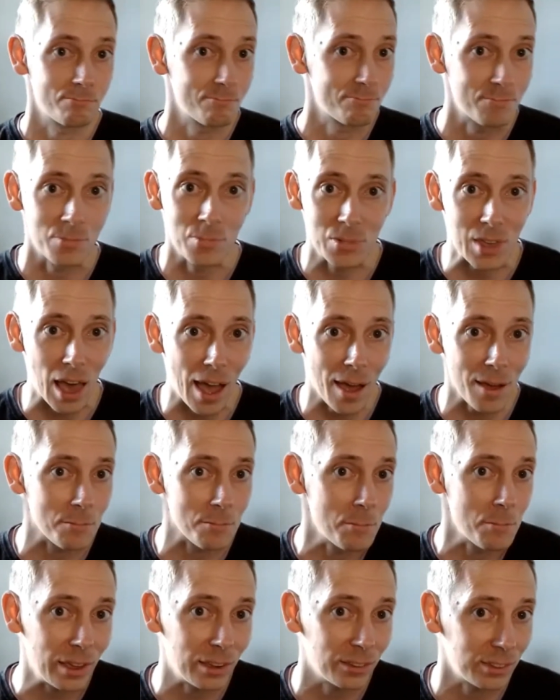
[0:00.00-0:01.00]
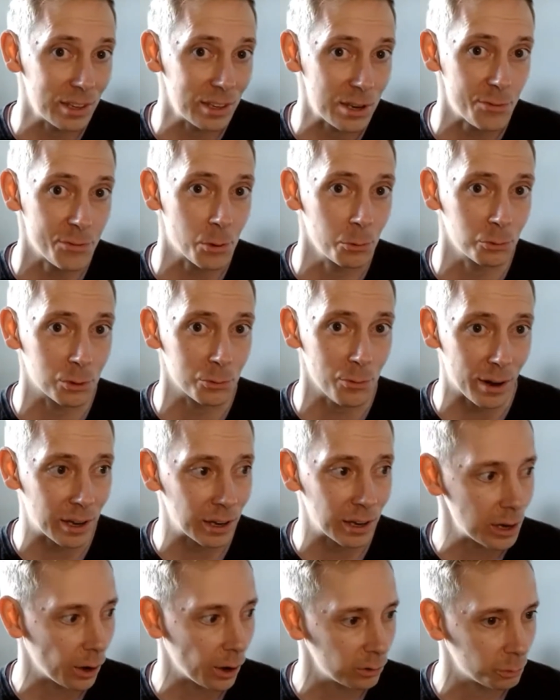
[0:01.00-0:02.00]
that makes it difficult to
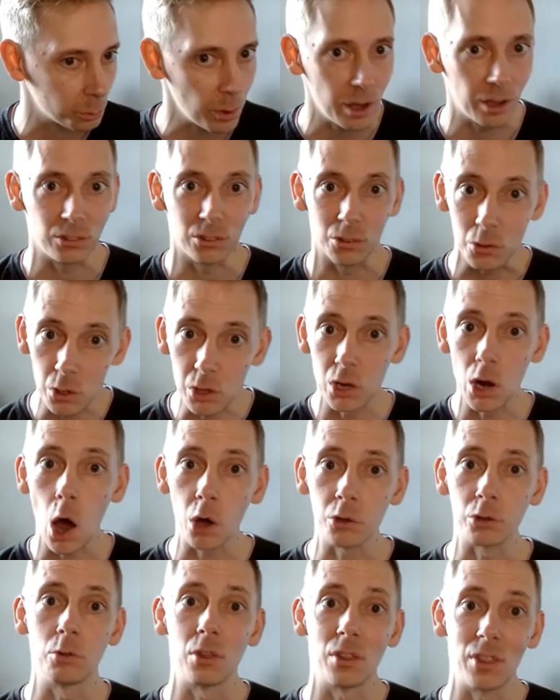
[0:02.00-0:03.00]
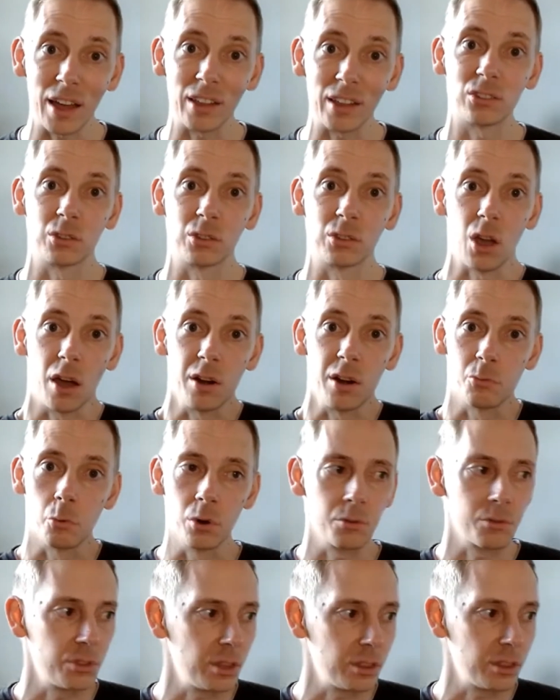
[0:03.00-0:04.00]
recognize words. So you can argue that that's kind of one
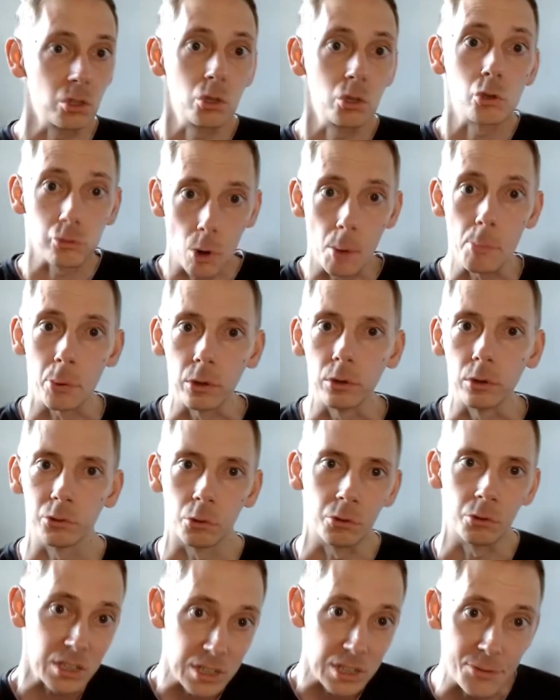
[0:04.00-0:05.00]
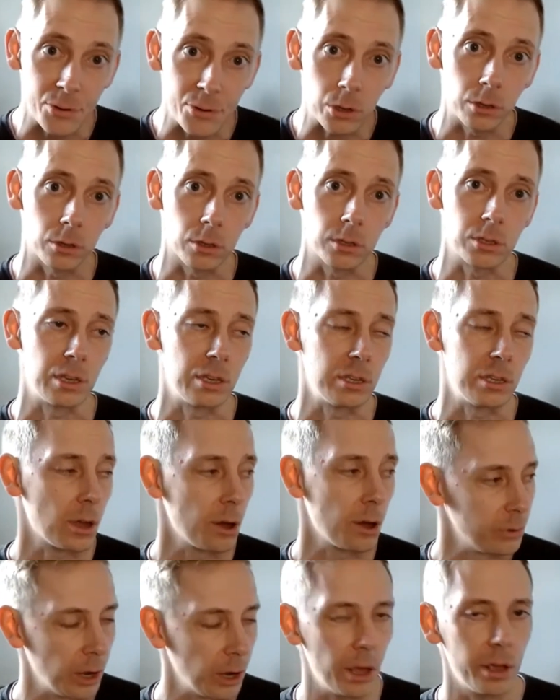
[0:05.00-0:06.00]
of the troubles or the difficulties
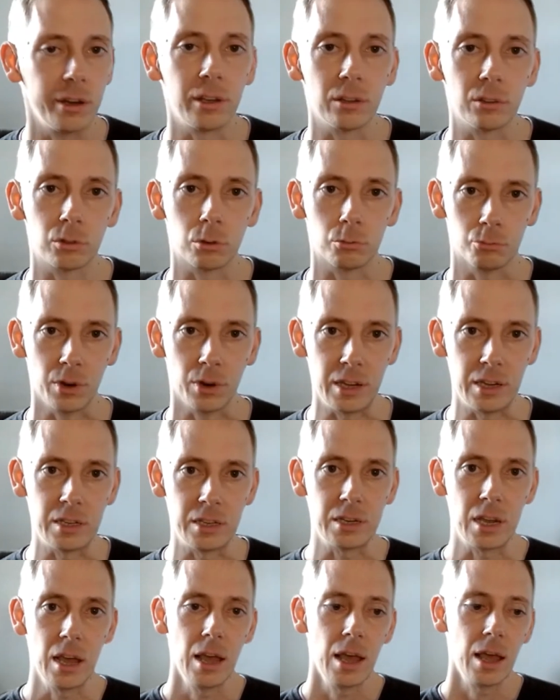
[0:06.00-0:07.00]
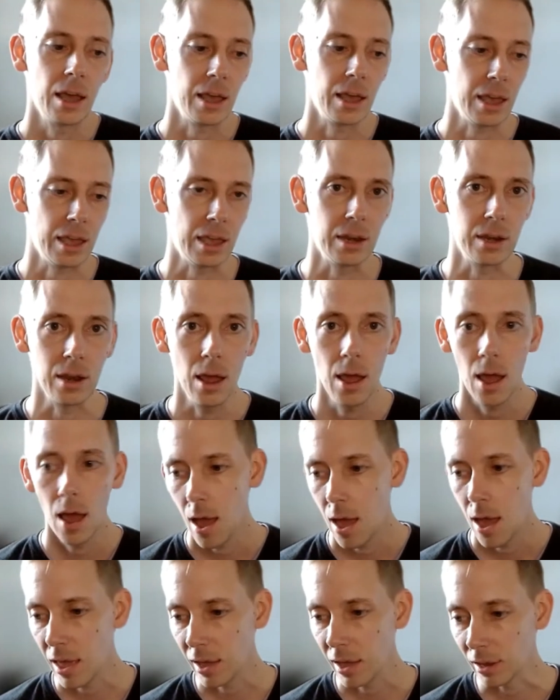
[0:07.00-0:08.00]
of learning to read in
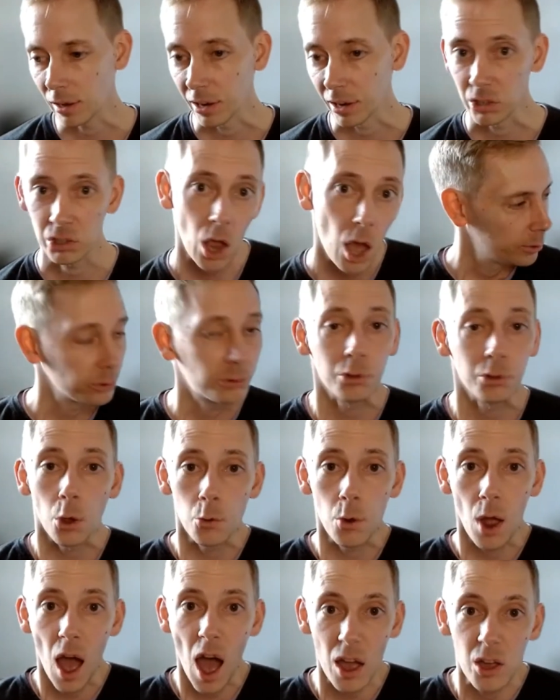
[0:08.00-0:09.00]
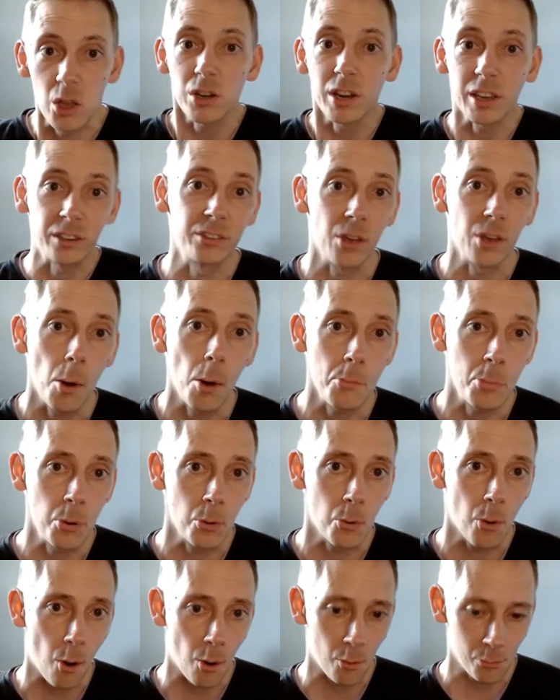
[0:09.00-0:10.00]
English. So a good example
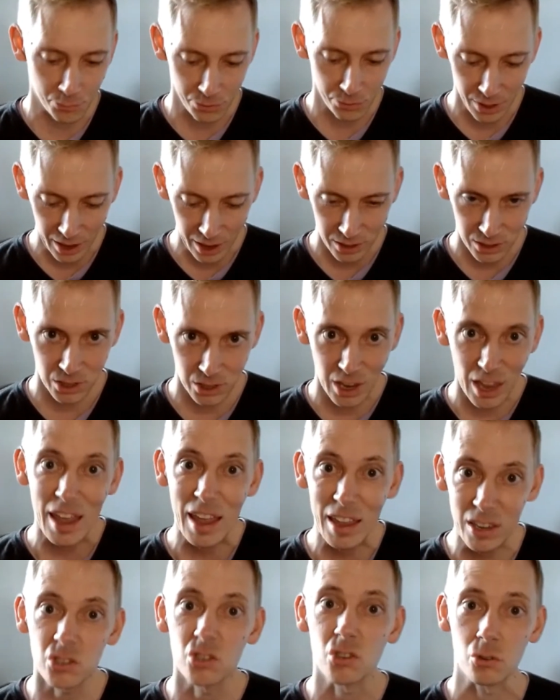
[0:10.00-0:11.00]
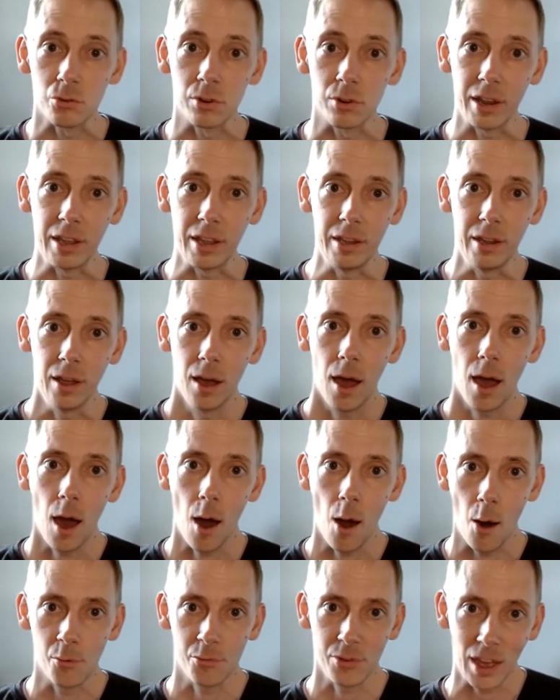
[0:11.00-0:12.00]
of this history
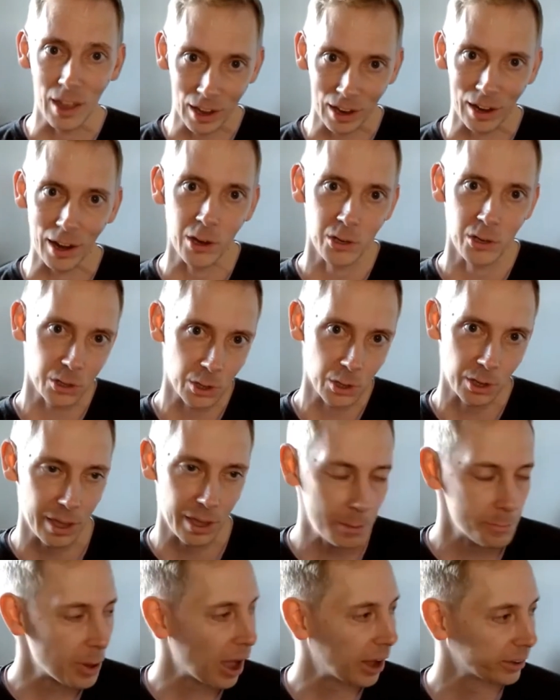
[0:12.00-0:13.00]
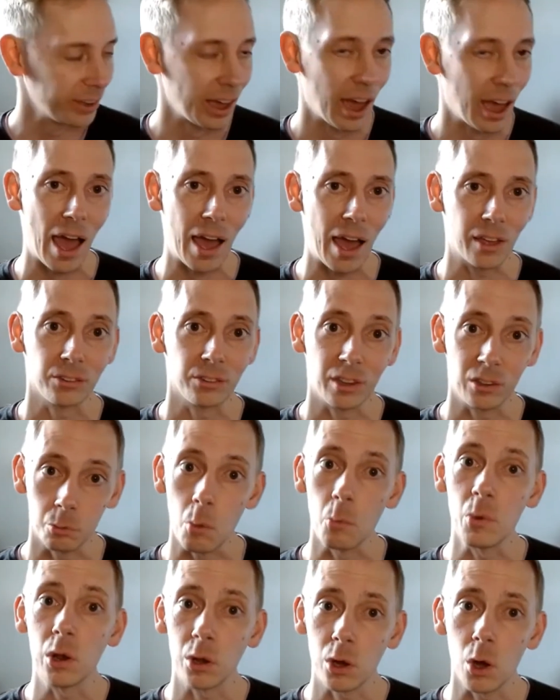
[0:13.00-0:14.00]
of English and the impact it has is when
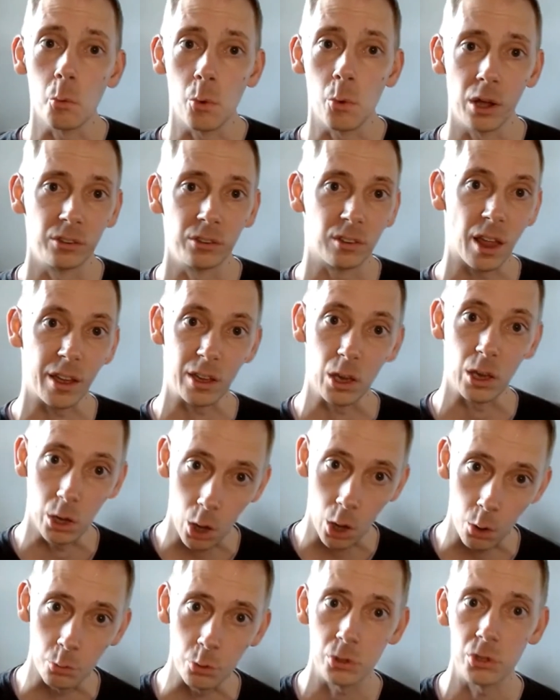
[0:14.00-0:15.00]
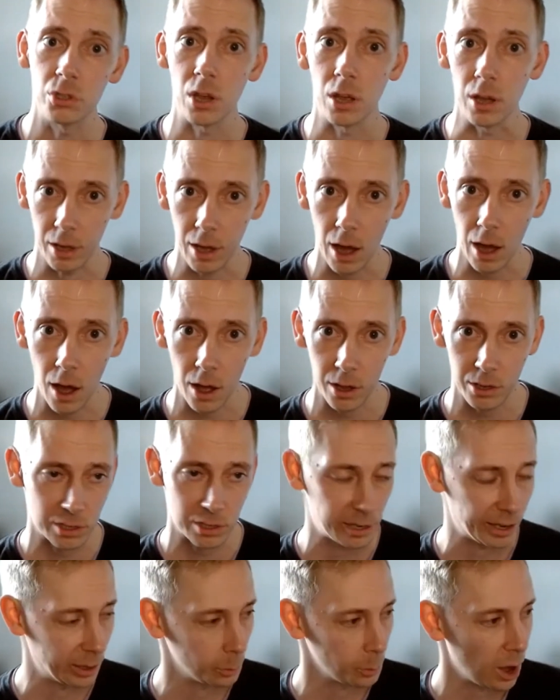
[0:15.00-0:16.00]
we look at words like ghost and
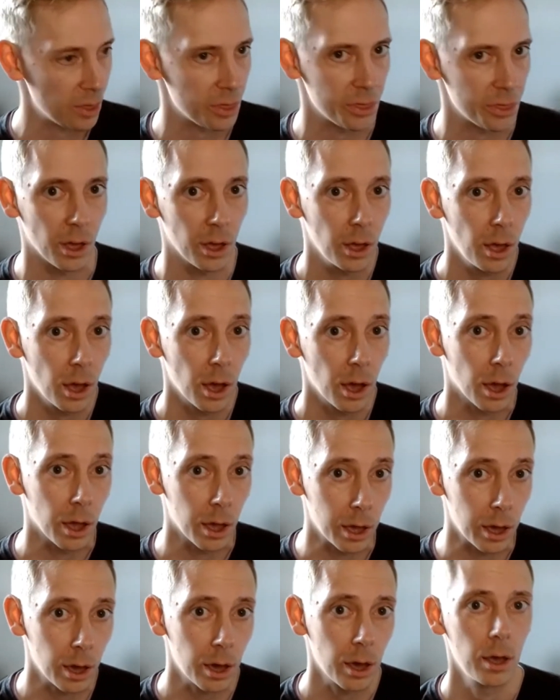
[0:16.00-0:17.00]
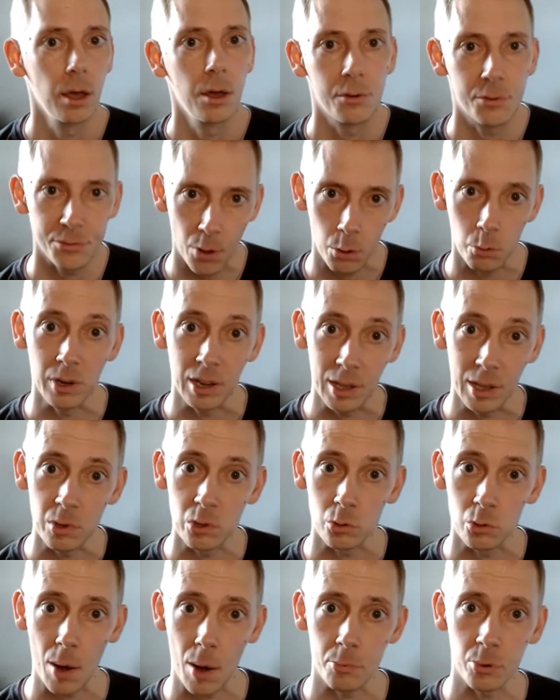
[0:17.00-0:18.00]
ghastly, where the g phoneme is
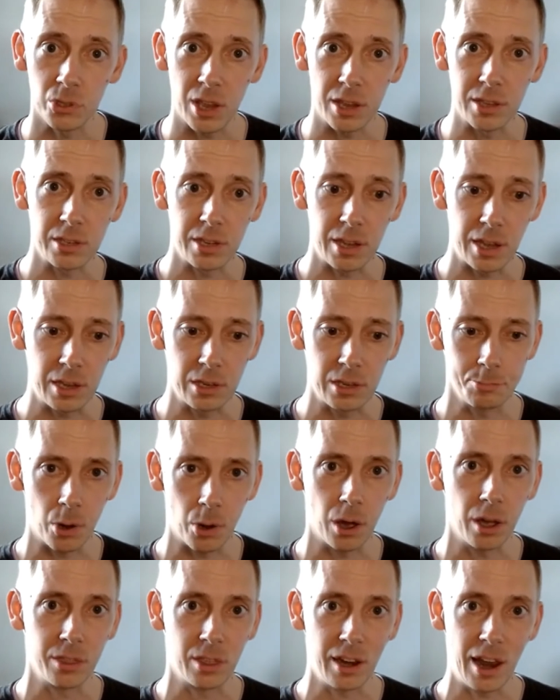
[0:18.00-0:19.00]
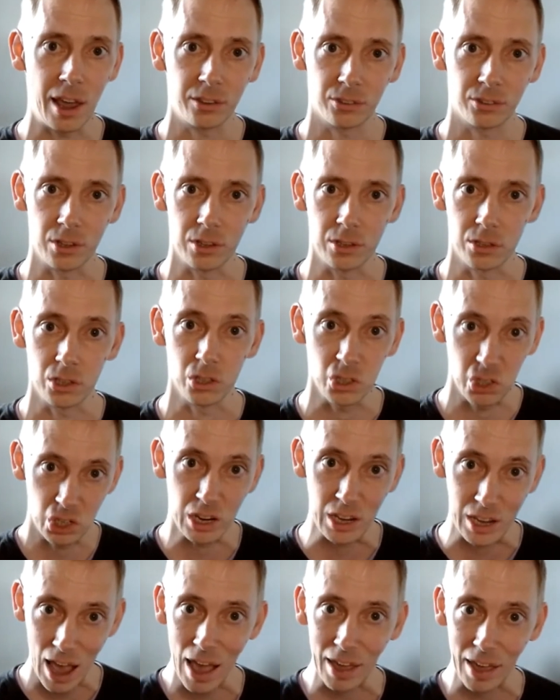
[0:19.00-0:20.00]
represented by the letters
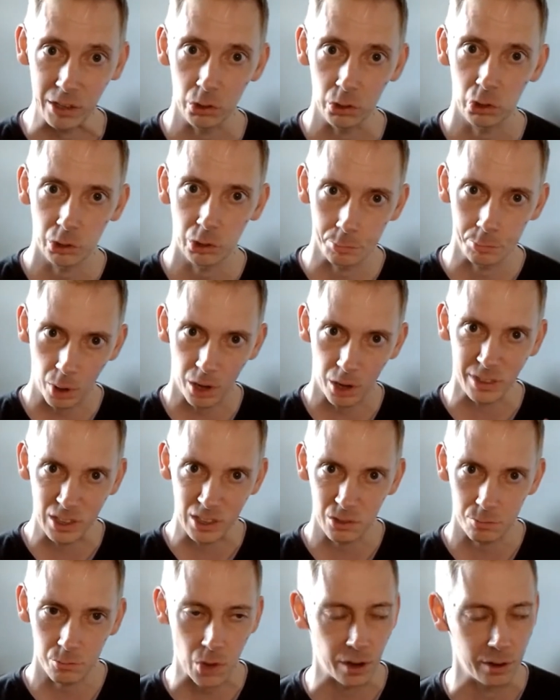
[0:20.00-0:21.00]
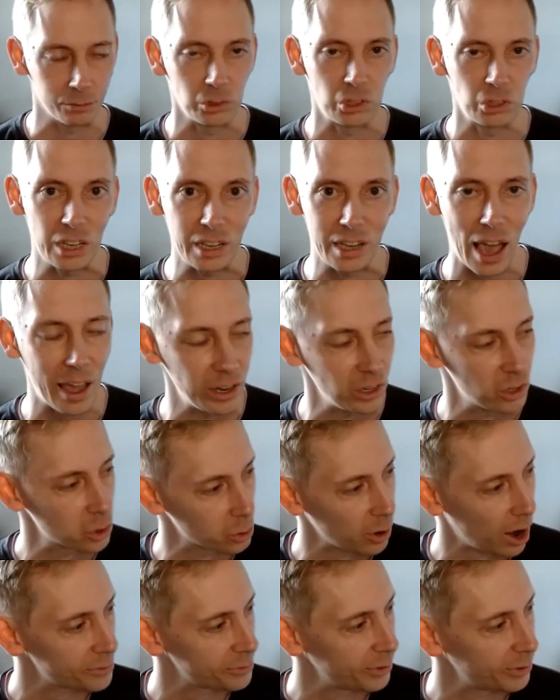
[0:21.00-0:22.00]
GH, by this kind of GH
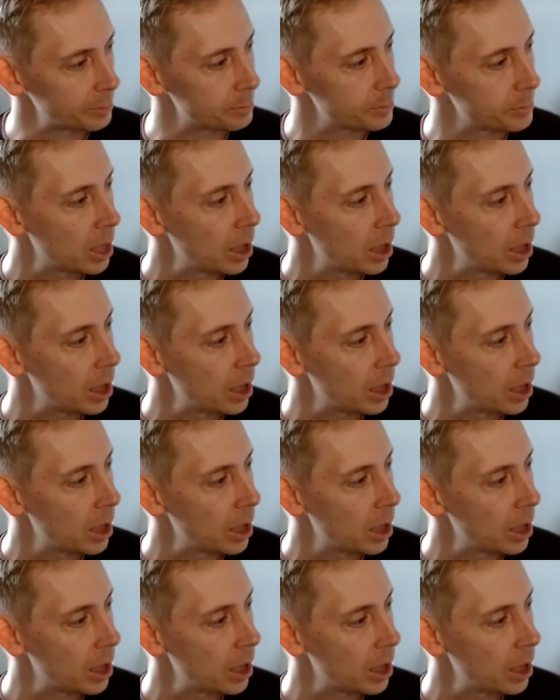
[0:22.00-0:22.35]
grapheme.